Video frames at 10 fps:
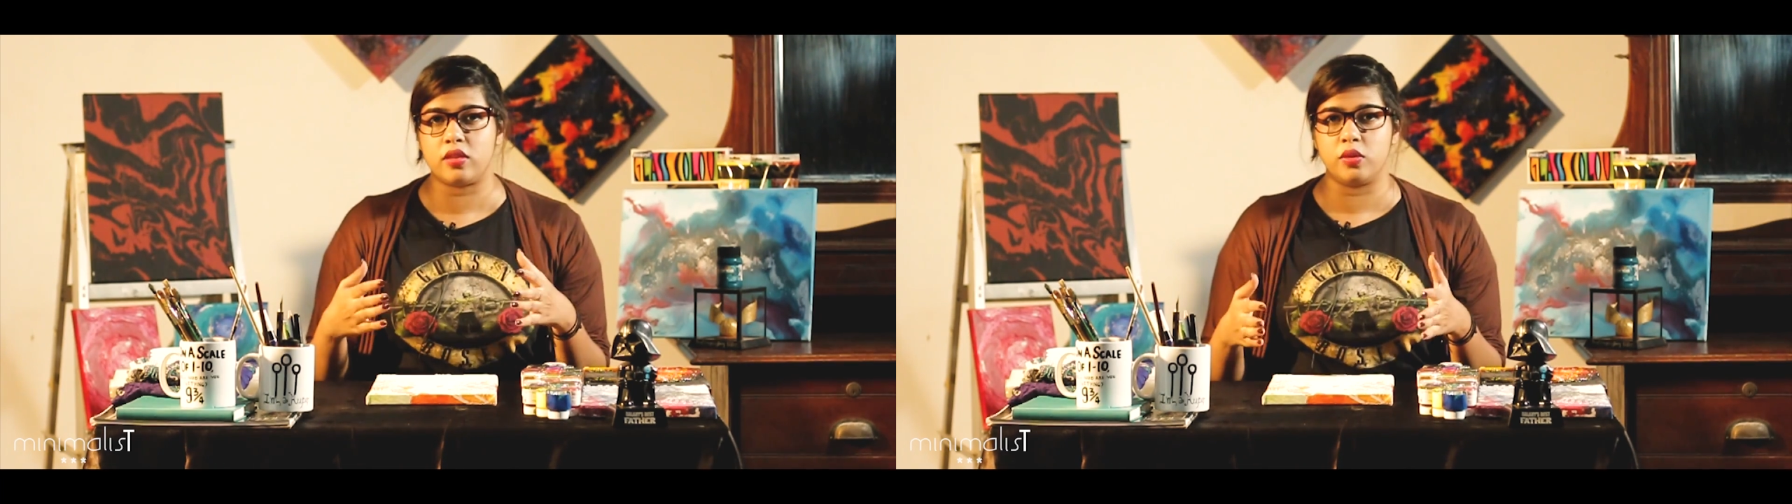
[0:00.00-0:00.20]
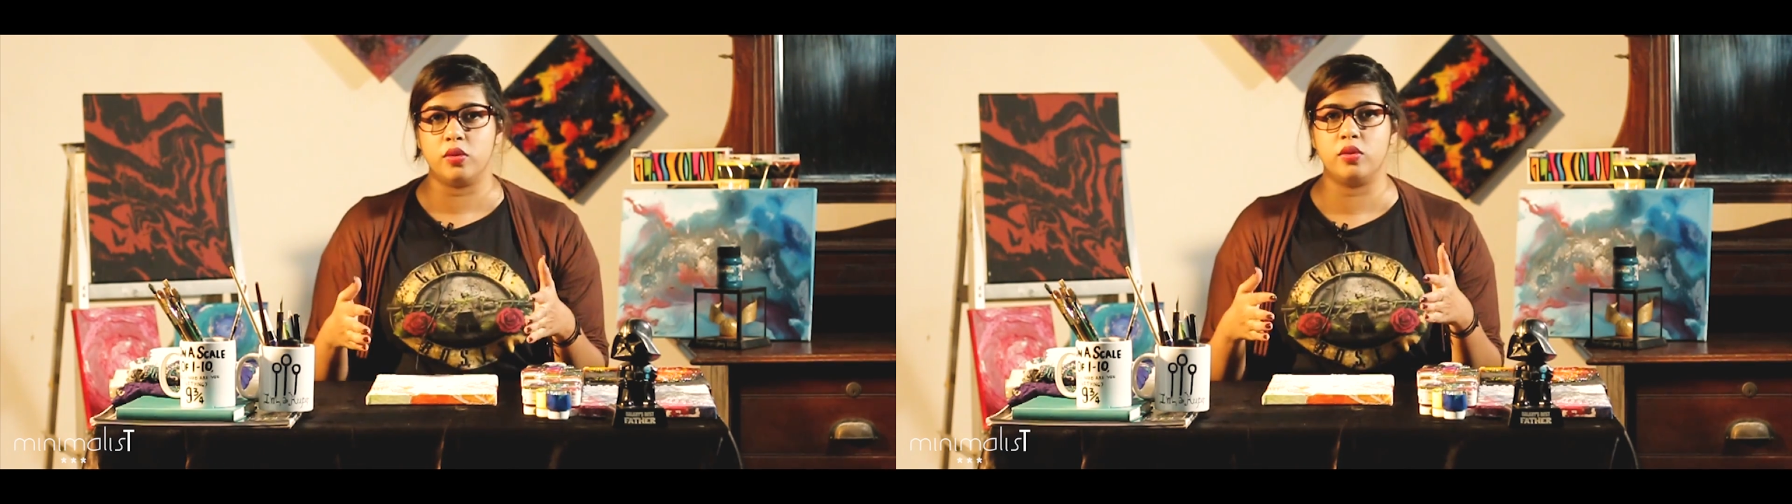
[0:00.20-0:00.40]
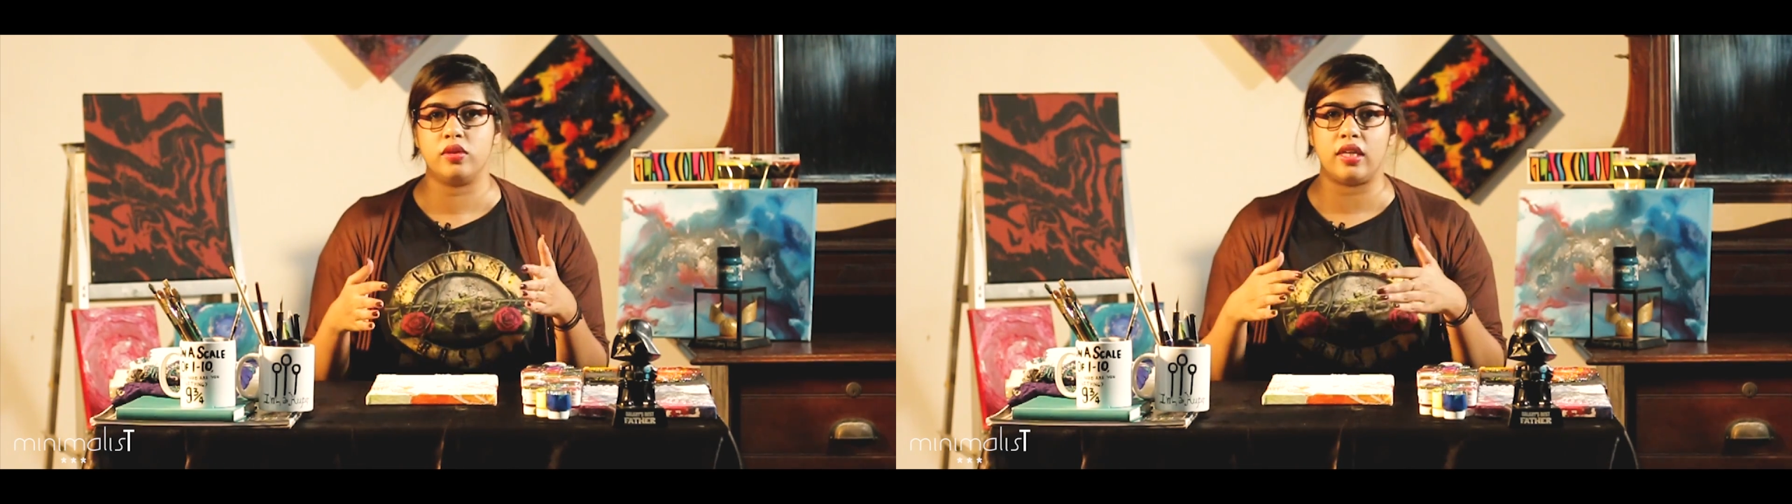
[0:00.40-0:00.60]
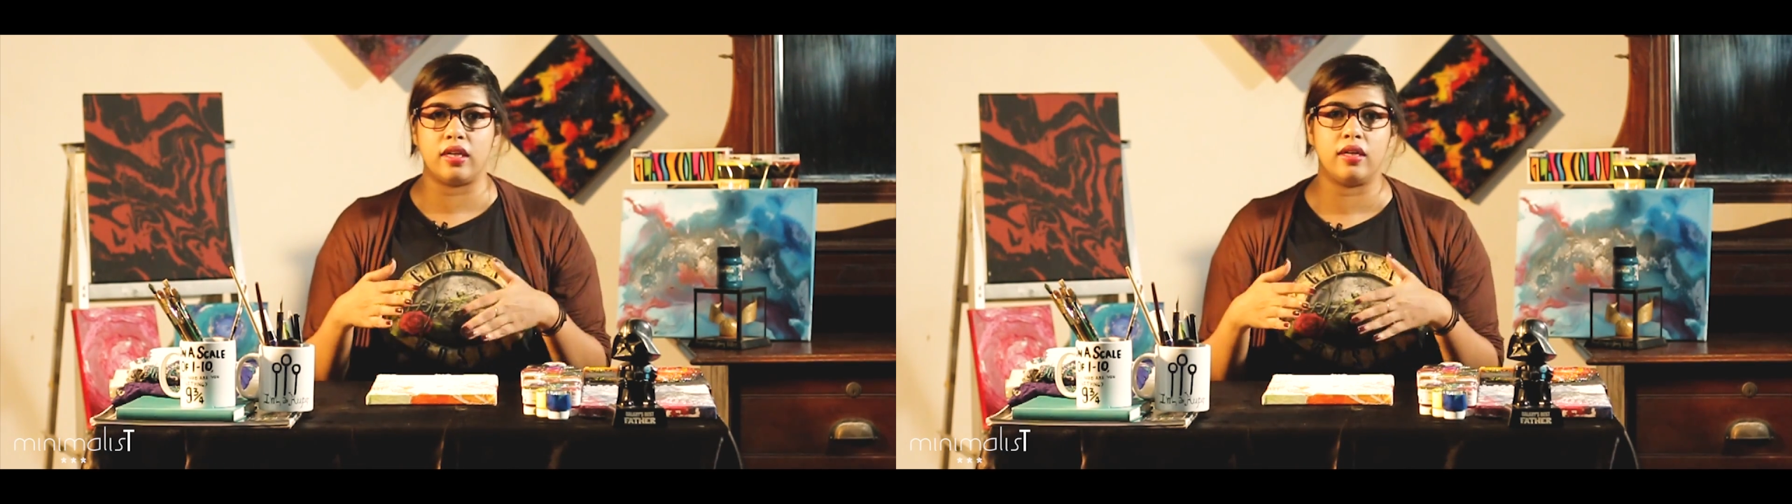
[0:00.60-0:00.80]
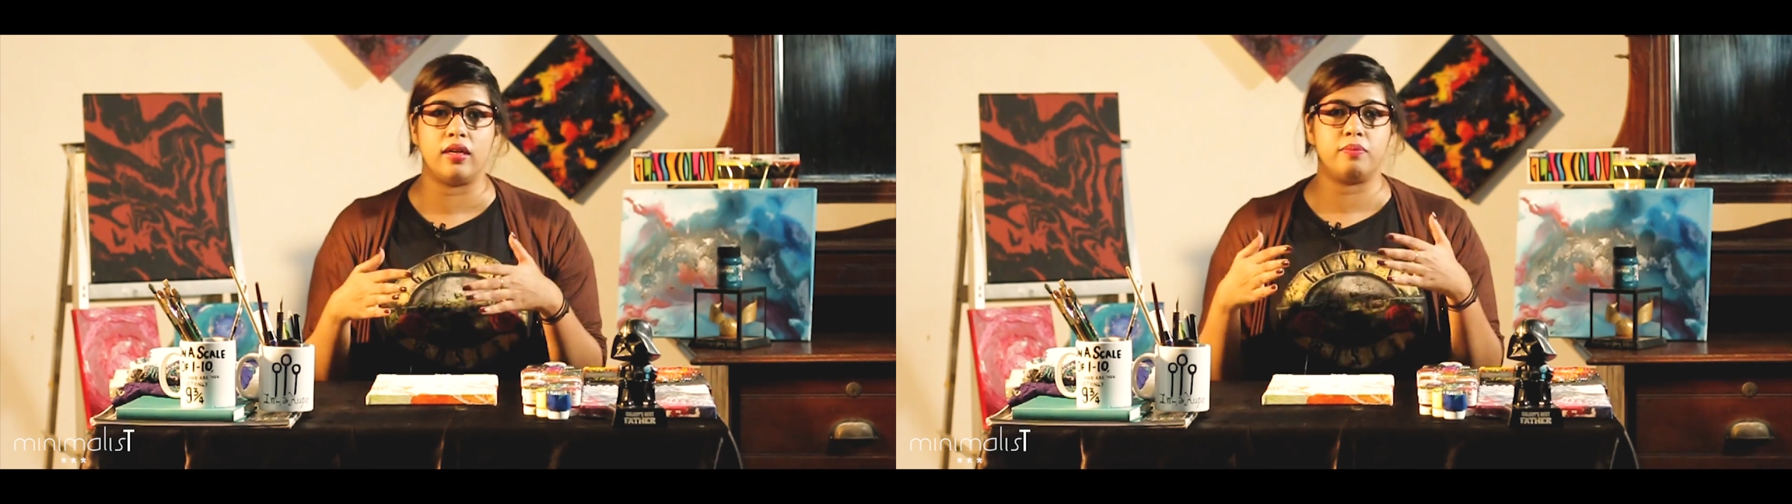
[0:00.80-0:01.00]
to
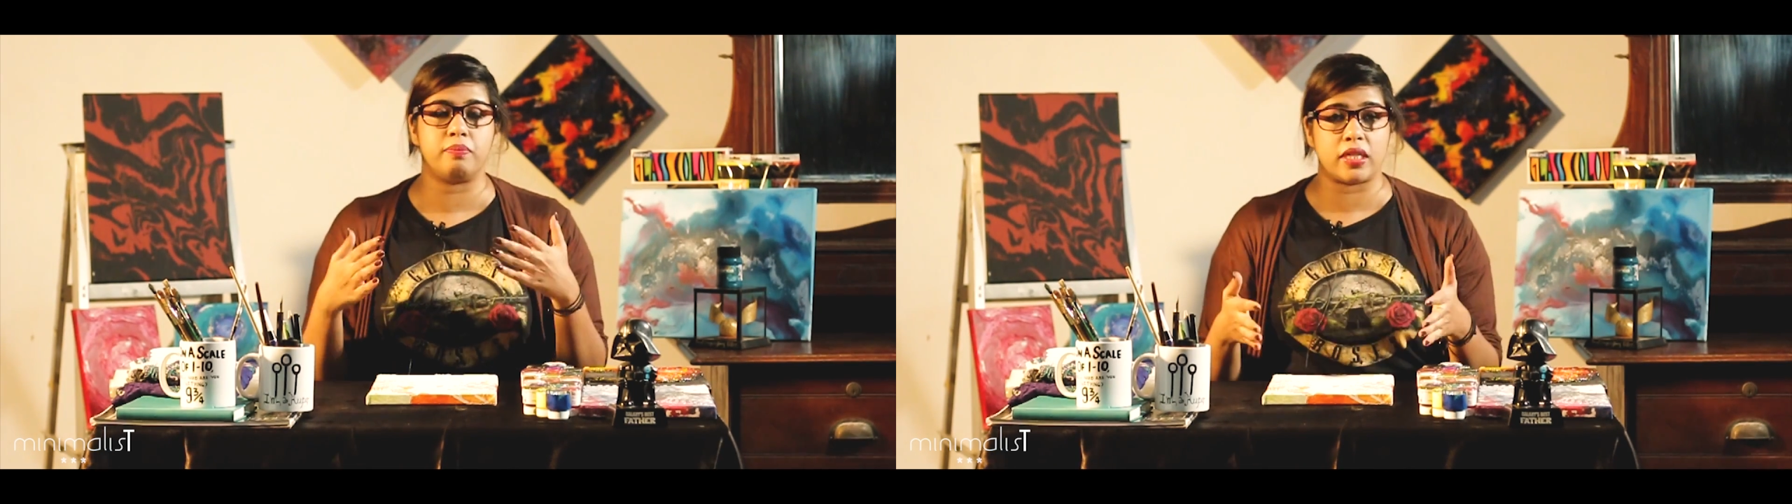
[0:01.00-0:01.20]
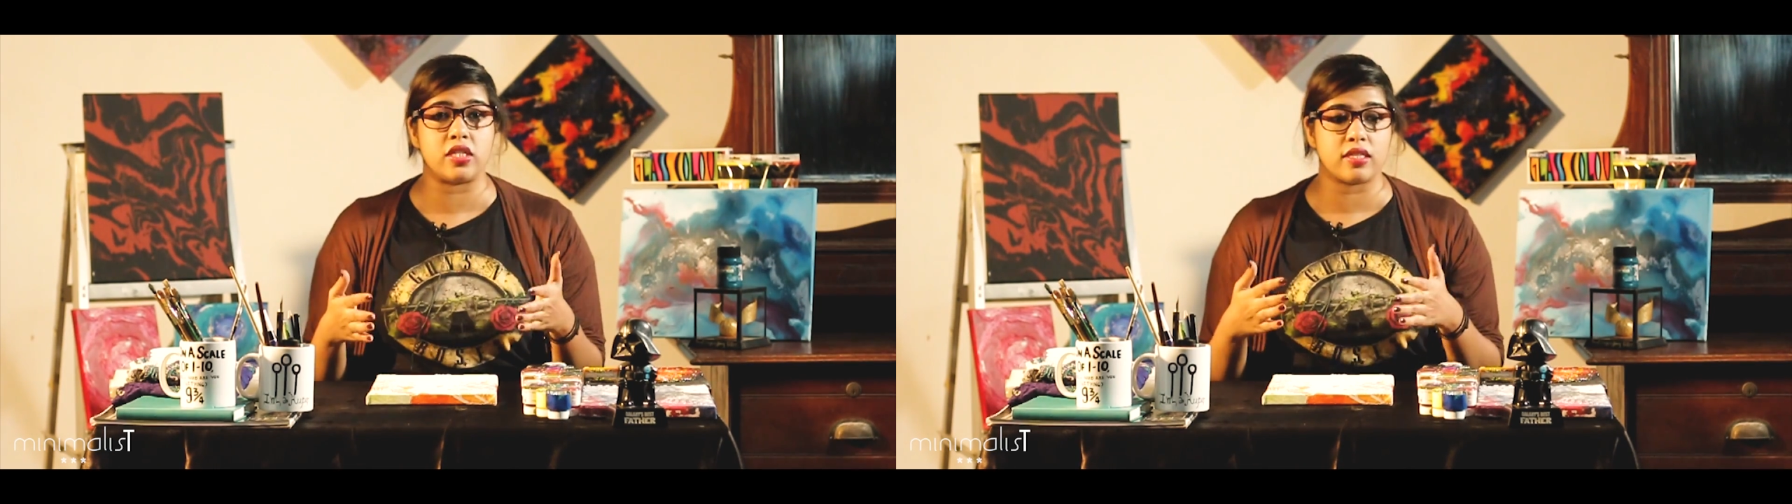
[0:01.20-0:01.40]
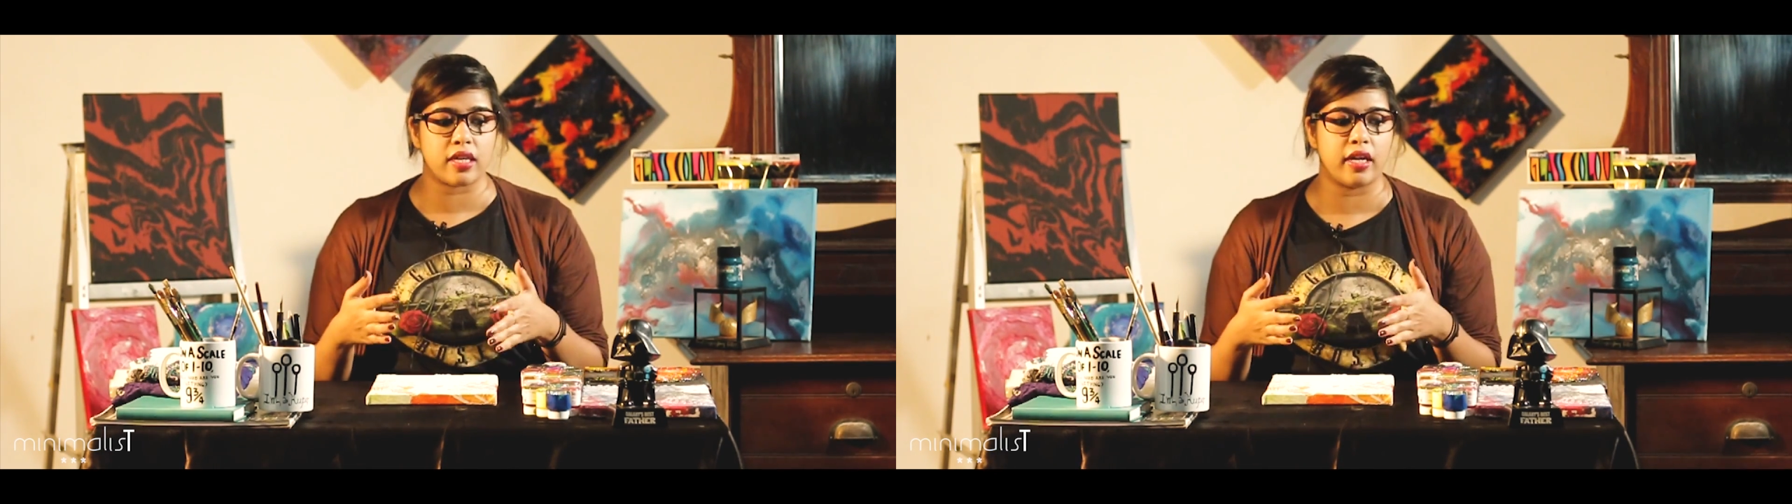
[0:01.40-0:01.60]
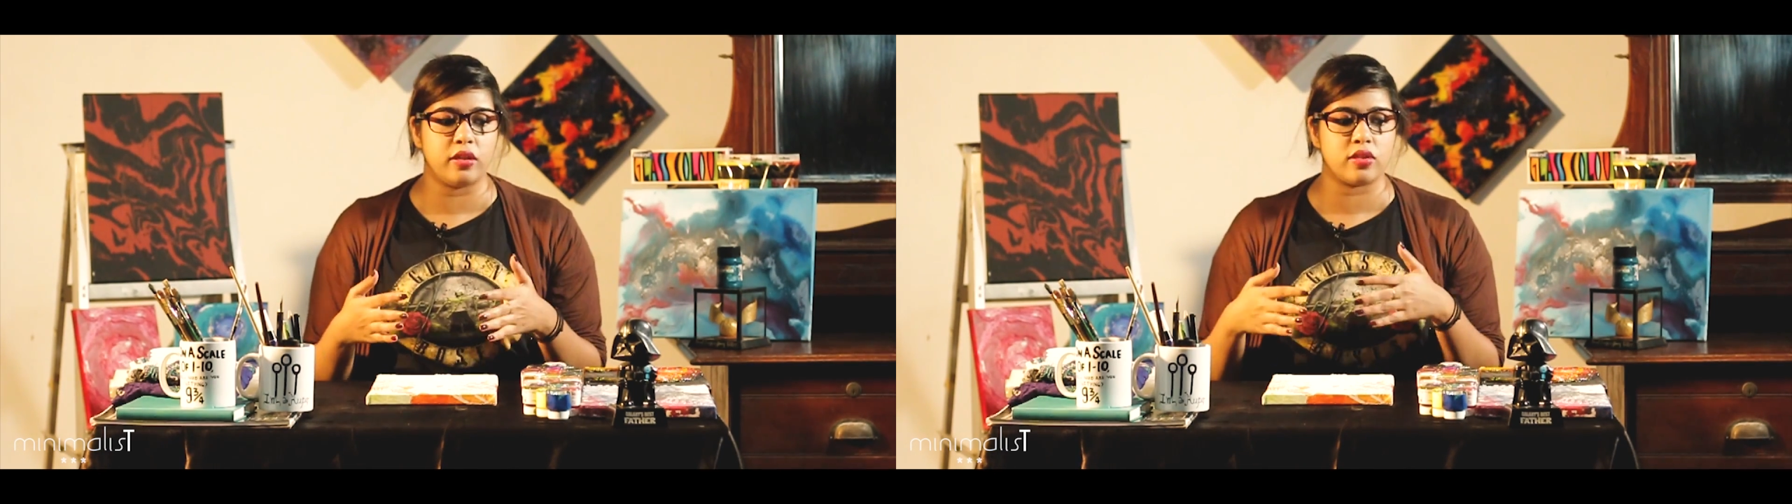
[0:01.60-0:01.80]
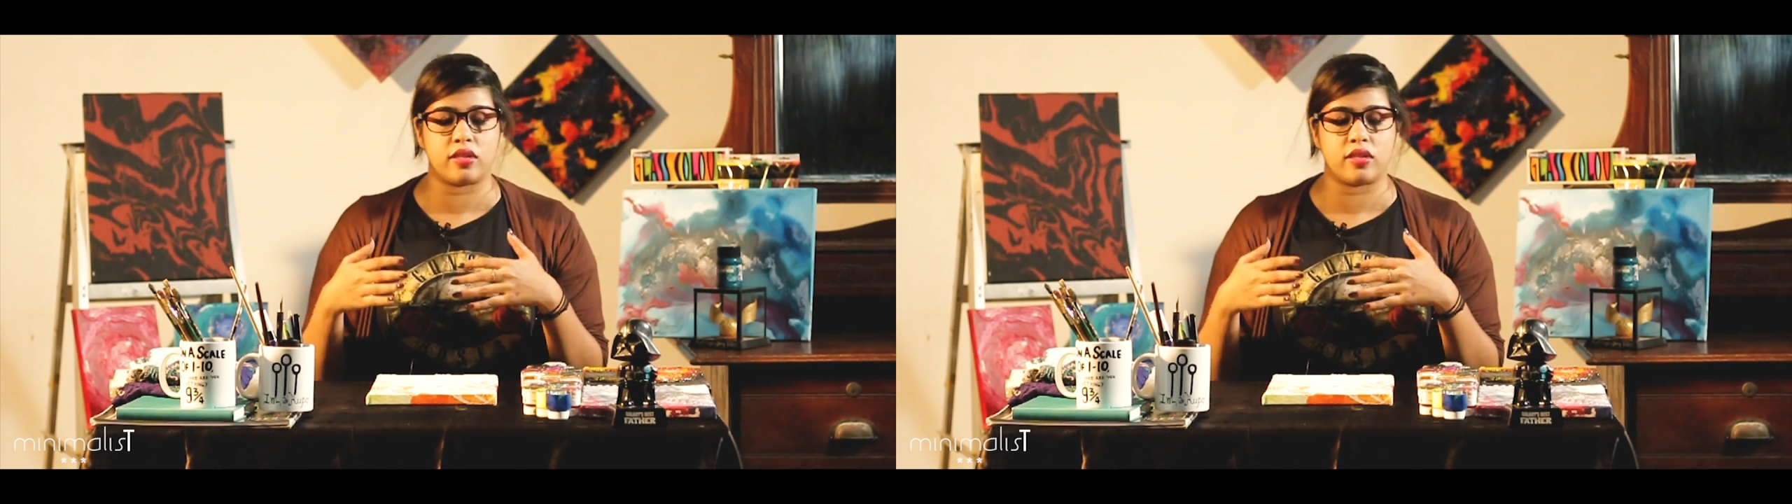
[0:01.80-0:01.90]
the pictures that I do.